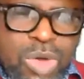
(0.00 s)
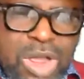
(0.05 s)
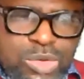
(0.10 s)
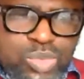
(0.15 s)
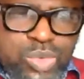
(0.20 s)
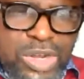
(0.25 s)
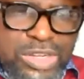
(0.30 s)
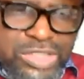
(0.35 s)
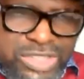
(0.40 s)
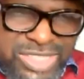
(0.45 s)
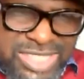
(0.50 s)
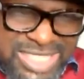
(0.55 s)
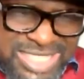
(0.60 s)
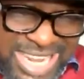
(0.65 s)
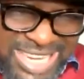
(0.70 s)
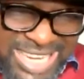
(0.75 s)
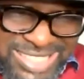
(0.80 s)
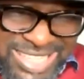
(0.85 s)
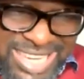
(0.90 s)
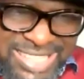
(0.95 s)
what was
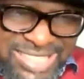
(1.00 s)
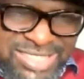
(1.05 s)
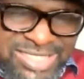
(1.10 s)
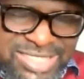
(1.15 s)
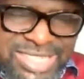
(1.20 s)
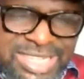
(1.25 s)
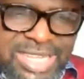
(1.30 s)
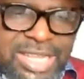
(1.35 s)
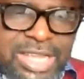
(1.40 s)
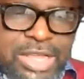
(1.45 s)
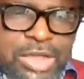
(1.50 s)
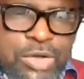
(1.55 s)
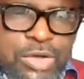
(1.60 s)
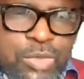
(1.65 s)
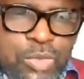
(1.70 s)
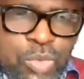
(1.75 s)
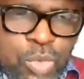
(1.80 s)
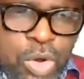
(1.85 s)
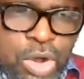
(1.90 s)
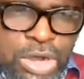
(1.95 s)
necessary
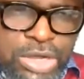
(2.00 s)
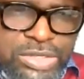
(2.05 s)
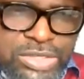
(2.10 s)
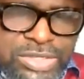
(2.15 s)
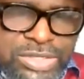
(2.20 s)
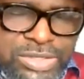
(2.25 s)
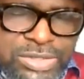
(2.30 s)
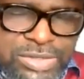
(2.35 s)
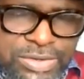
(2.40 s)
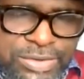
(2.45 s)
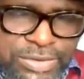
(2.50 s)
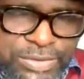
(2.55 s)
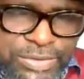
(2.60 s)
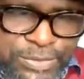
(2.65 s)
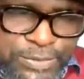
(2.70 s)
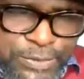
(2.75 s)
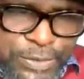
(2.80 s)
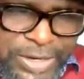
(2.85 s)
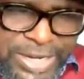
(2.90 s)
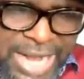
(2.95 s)
was
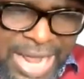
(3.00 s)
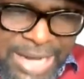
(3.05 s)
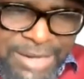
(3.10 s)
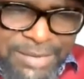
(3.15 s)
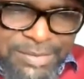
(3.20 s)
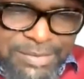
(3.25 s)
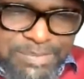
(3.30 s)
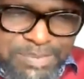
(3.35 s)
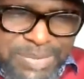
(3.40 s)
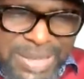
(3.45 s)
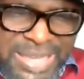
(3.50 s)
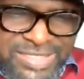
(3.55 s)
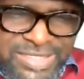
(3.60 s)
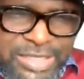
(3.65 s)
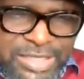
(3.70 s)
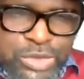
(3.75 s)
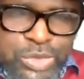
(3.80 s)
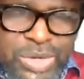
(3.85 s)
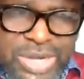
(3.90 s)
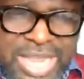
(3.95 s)
for that
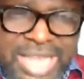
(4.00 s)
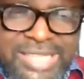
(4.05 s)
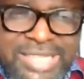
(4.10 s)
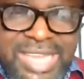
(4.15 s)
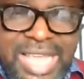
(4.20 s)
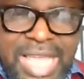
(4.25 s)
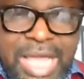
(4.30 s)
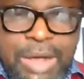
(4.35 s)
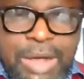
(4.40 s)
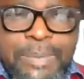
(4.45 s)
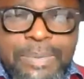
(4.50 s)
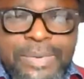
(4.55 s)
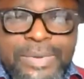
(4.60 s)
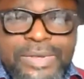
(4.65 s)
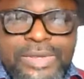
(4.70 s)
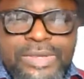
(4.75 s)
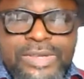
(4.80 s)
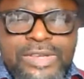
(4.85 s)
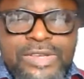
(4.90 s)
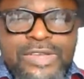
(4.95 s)
person to get help.
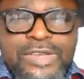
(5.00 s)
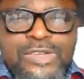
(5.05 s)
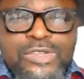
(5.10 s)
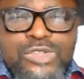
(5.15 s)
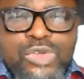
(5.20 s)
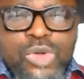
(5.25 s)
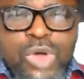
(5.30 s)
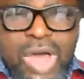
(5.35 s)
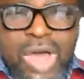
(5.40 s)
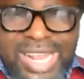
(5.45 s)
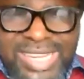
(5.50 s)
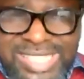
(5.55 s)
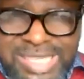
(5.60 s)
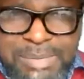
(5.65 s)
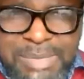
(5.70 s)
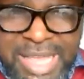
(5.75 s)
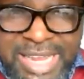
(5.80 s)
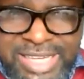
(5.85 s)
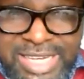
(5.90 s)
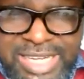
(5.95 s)
So
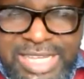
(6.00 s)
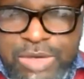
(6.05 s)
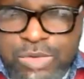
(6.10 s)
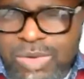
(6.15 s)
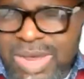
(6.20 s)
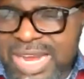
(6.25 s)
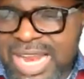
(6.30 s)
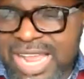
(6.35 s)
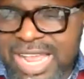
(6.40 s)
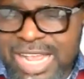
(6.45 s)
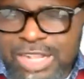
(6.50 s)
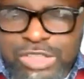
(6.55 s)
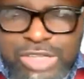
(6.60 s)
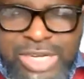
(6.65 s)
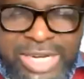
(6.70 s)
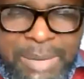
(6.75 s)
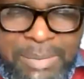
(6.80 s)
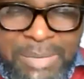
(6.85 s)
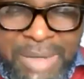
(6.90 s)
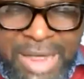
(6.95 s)
ultimately, whether you're
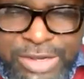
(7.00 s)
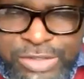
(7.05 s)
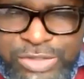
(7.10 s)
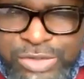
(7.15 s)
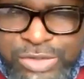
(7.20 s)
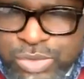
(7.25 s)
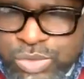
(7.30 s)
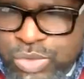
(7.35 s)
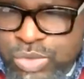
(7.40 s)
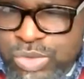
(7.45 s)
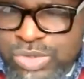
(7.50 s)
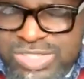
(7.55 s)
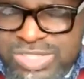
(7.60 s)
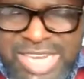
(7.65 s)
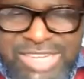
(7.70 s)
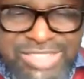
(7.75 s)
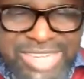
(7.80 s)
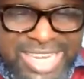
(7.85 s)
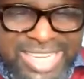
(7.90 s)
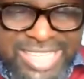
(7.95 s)
talking about school,
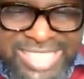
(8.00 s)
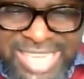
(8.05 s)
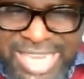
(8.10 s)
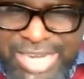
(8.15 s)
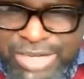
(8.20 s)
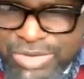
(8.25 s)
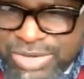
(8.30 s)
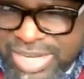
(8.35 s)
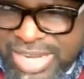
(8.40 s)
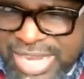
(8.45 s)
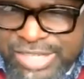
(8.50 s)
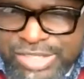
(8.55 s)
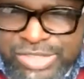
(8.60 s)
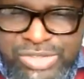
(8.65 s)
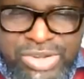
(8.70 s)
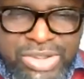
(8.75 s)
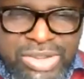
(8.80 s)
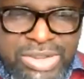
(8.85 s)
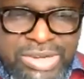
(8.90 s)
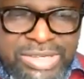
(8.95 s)
sexuality
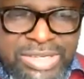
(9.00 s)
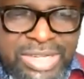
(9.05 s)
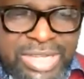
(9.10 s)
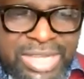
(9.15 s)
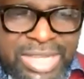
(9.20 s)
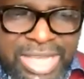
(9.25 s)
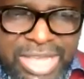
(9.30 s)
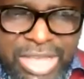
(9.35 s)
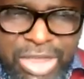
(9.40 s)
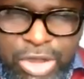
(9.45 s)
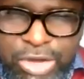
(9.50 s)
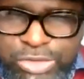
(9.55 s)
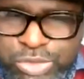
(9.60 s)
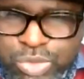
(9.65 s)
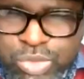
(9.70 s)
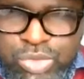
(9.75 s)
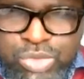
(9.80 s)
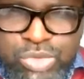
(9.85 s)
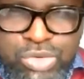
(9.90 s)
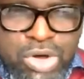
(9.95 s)
education,
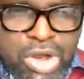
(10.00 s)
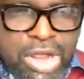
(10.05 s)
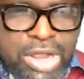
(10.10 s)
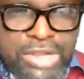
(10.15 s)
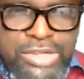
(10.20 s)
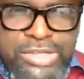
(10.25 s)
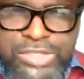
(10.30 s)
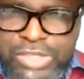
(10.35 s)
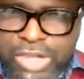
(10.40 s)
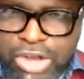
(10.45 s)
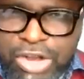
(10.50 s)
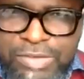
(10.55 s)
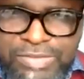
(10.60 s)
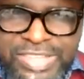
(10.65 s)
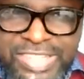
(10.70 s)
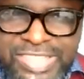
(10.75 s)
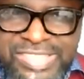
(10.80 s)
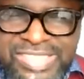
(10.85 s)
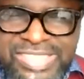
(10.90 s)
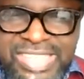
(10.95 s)
school runs, all
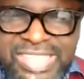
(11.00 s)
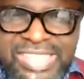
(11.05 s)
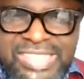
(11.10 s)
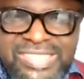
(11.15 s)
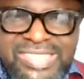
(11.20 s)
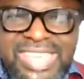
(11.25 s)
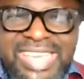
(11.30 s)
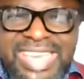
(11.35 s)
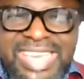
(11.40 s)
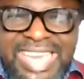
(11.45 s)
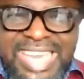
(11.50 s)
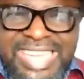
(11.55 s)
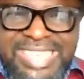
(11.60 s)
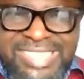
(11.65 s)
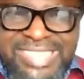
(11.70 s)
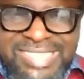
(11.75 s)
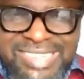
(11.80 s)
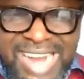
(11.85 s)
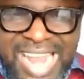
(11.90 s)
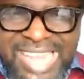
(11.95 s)
of these things,
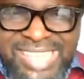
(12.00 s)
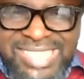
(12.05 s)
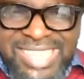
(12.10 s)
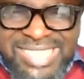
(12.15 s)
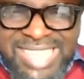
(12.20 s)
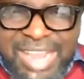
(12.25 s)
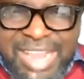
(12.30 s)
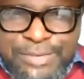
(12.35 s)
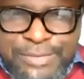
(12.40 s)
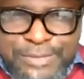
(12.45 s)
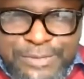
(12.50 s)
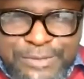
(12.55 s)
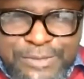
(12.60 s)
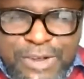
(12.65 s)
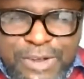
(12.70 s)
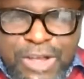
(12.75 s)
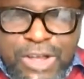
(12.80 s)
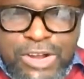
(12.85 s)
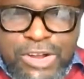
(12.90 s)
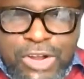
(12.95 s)
it rises and
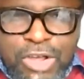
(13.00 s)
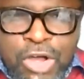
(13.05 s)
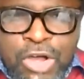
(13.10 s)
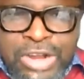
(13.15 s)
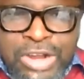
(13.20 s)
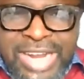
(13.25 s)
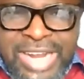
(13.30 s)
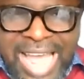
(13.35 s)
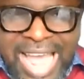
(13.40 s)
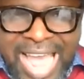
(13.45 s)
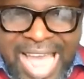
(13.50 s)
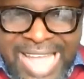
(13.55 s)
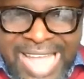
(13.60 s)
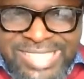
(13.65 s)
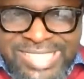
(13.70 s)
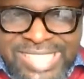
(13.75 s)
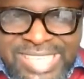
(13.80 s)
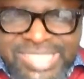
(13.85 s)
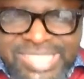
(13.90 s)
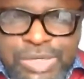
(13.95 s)
fall on
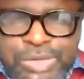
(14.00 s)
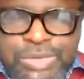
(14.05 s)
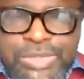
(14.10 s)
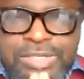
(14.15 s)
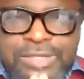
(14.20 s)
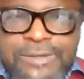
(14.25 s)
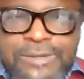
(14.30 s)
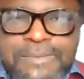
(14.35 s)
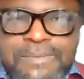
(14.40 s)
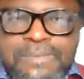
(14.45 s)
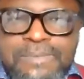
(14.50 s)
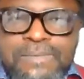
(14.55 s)
attitude.